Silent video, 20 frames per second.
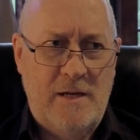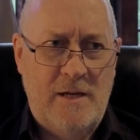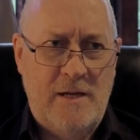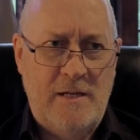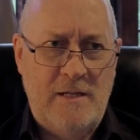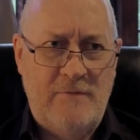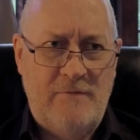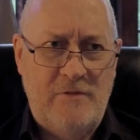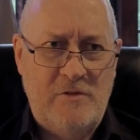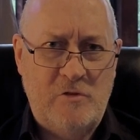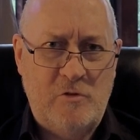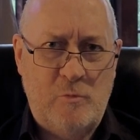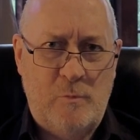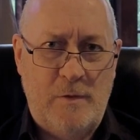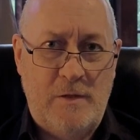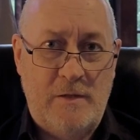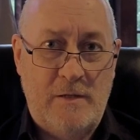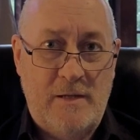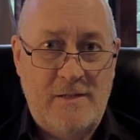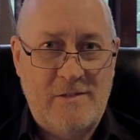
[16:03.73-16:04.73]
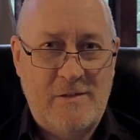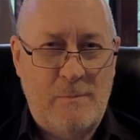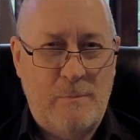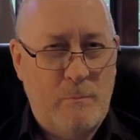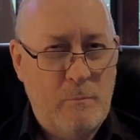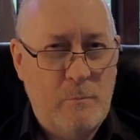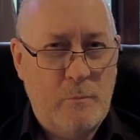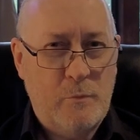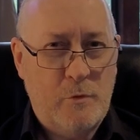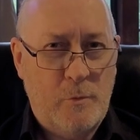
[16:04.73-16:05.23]
any physical being that has a
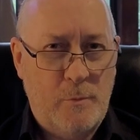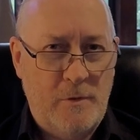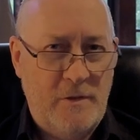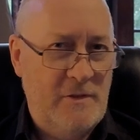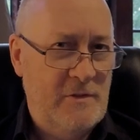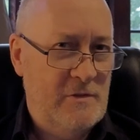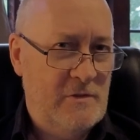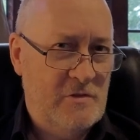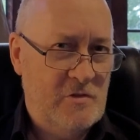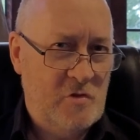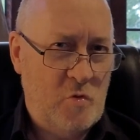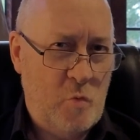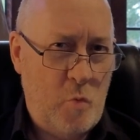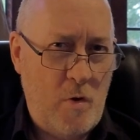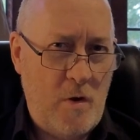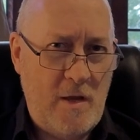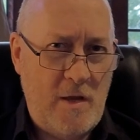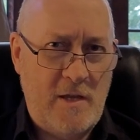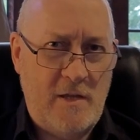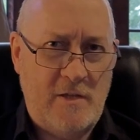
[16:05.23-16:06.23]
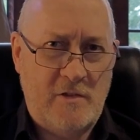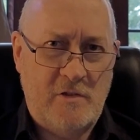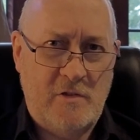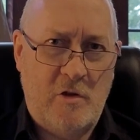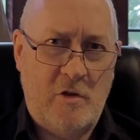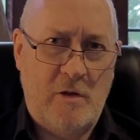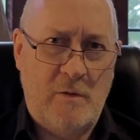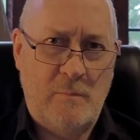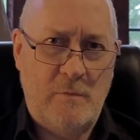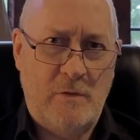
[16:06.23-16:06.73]
properly square
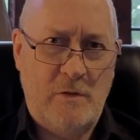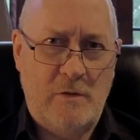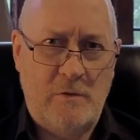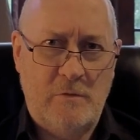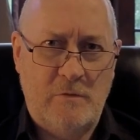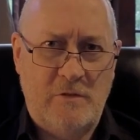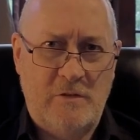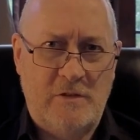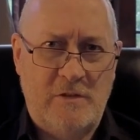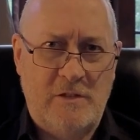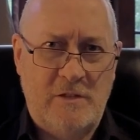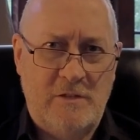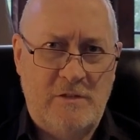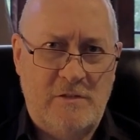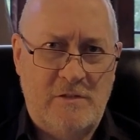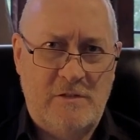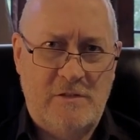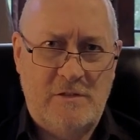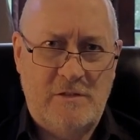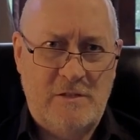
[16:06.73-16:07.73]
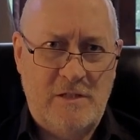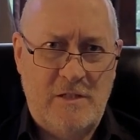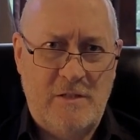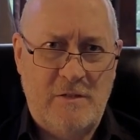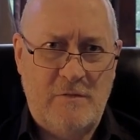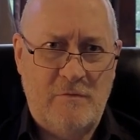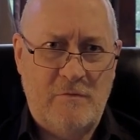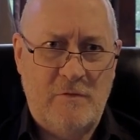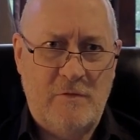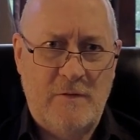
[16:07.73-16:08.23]
type nose. It
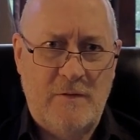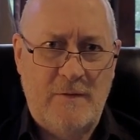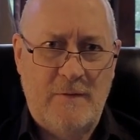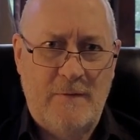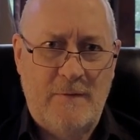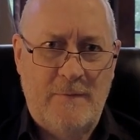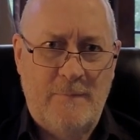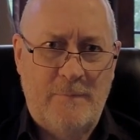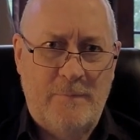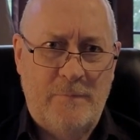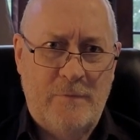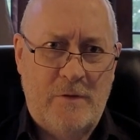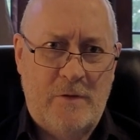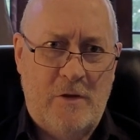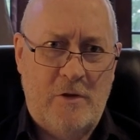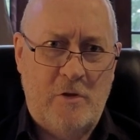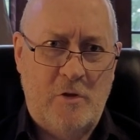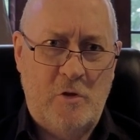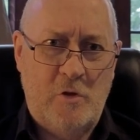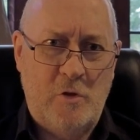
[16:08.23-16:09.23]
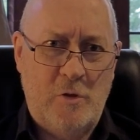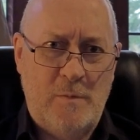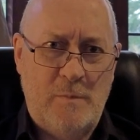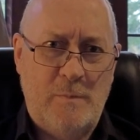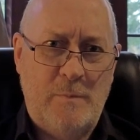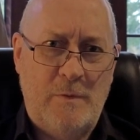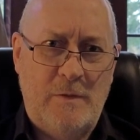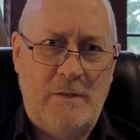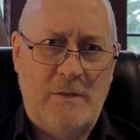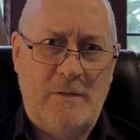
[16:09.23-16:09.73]
didn't. I couldn't
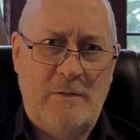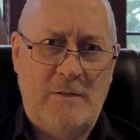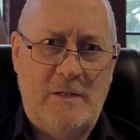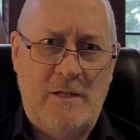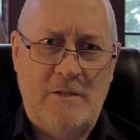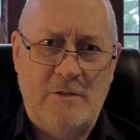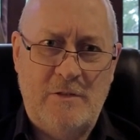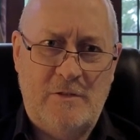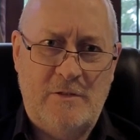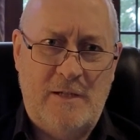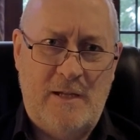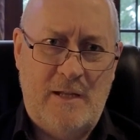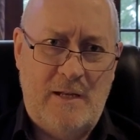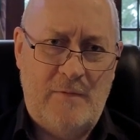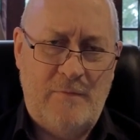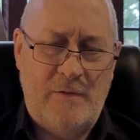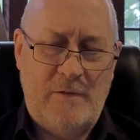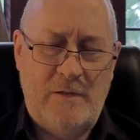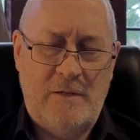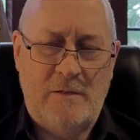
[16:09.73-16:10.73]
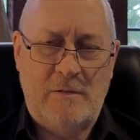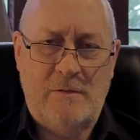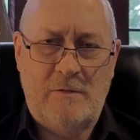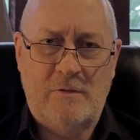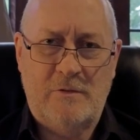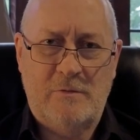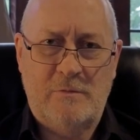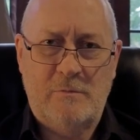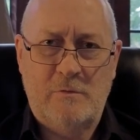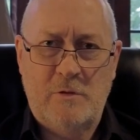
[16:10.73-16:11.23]
make head and tail of it, and I
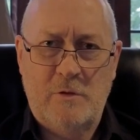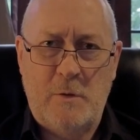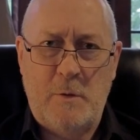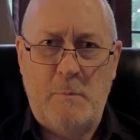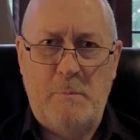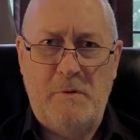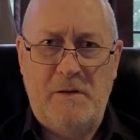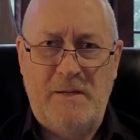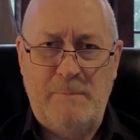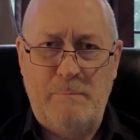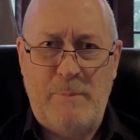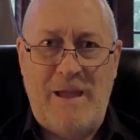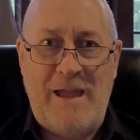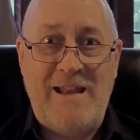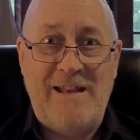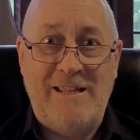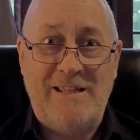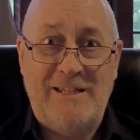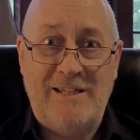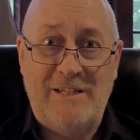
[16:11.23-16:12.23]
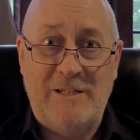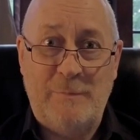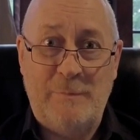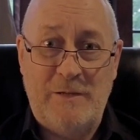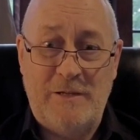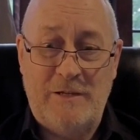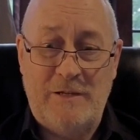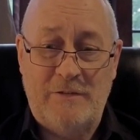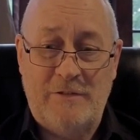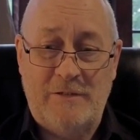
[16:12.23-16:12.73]
was panicking a
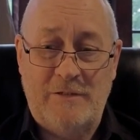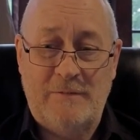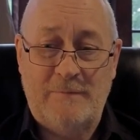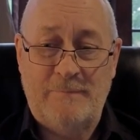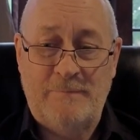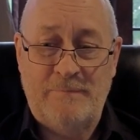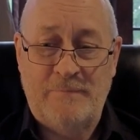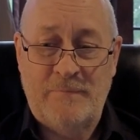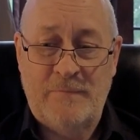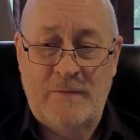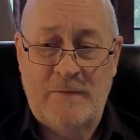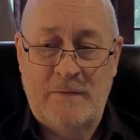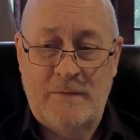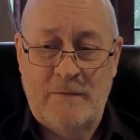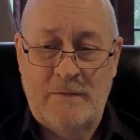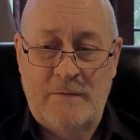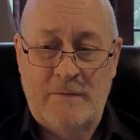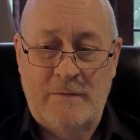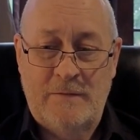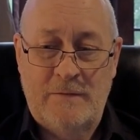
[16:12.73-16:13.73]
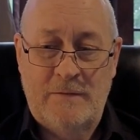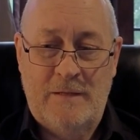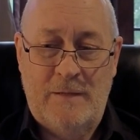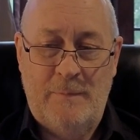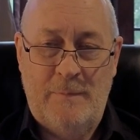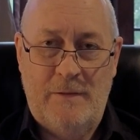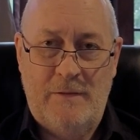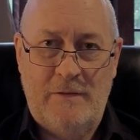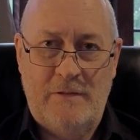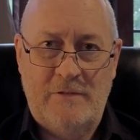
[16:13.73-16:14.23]
bit, I think,
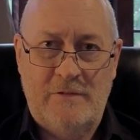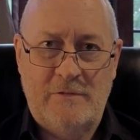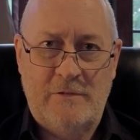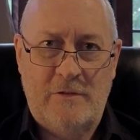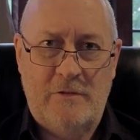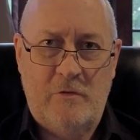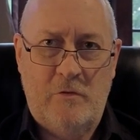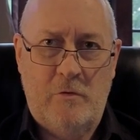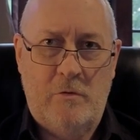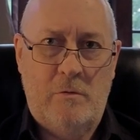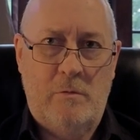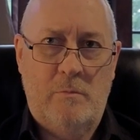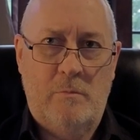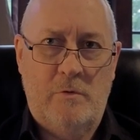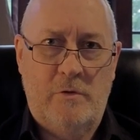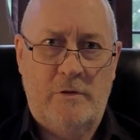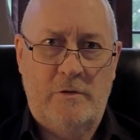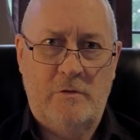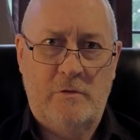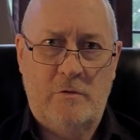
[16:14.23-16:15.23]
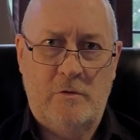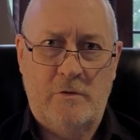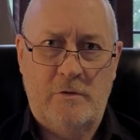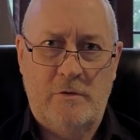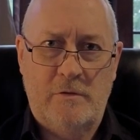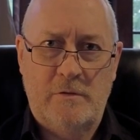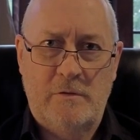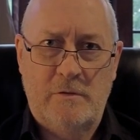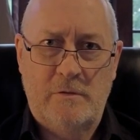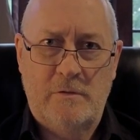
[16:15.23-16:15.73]
about this, and I thought, oh my God,